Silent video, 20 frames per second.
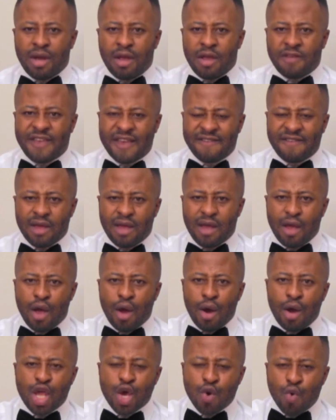He says,
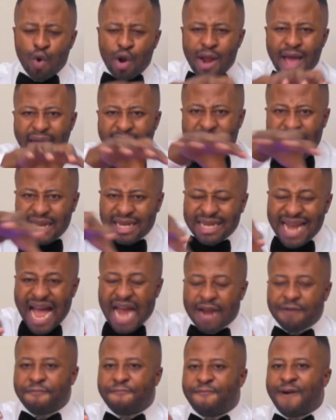you will enter
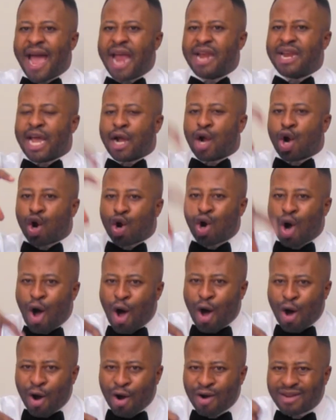and find a
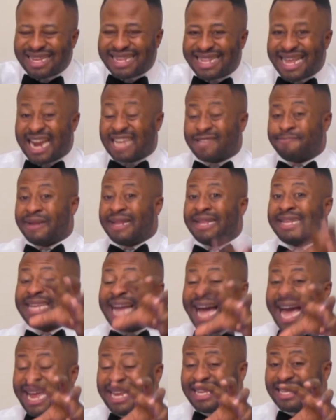cord that has been
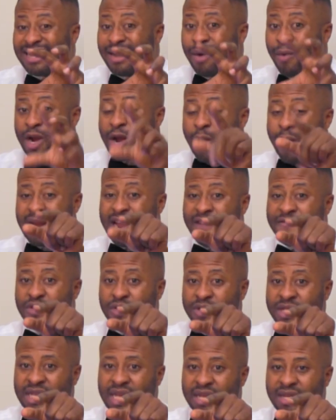tied when no one have
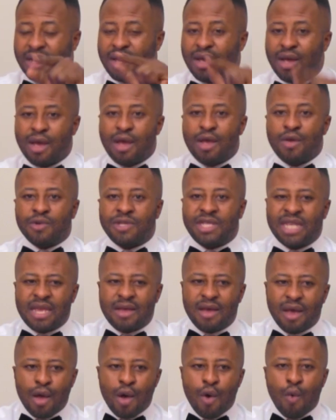used it. You
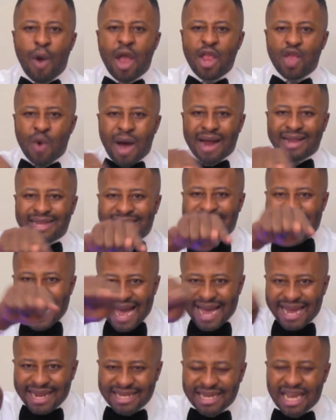see, when you are
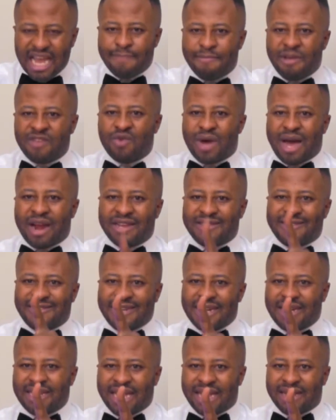tied, it means you are
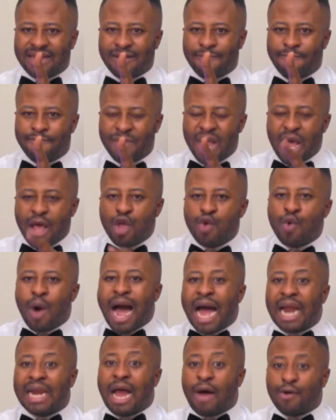restricted. You
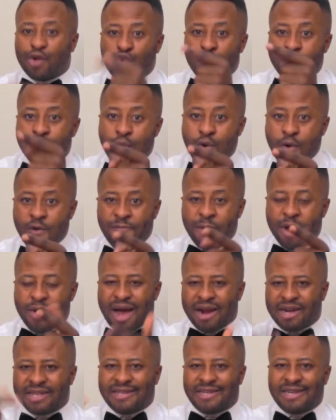are allowed to move, but you
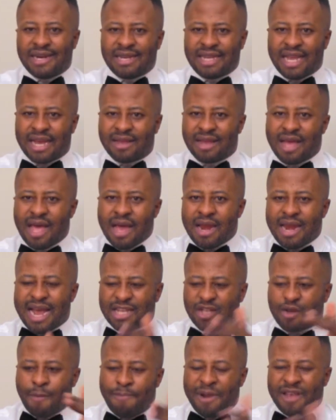are restricted. There
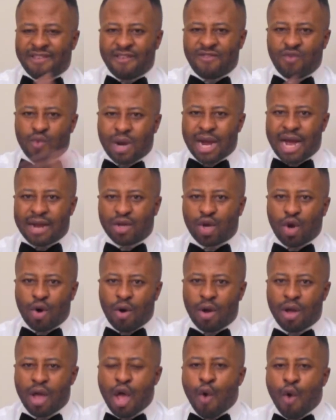are some places you can't
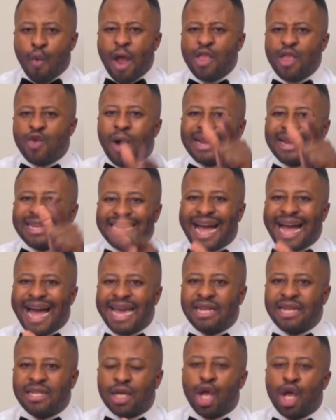go. When you are
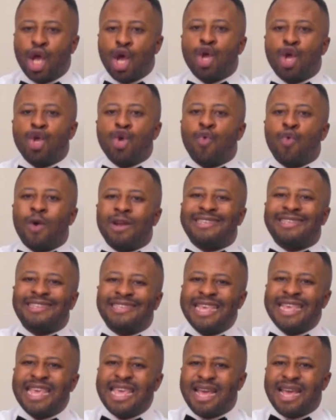tied, you will
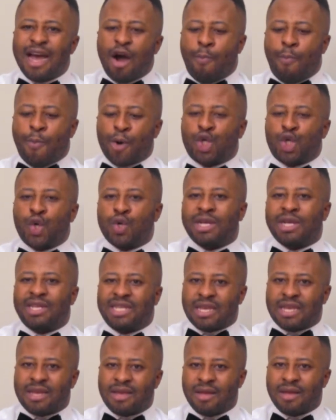see
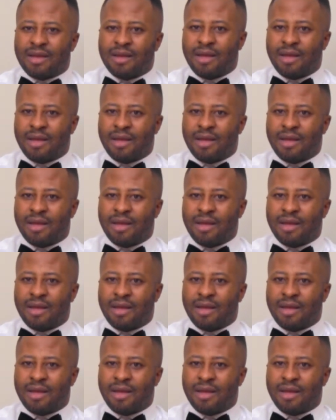opportunity.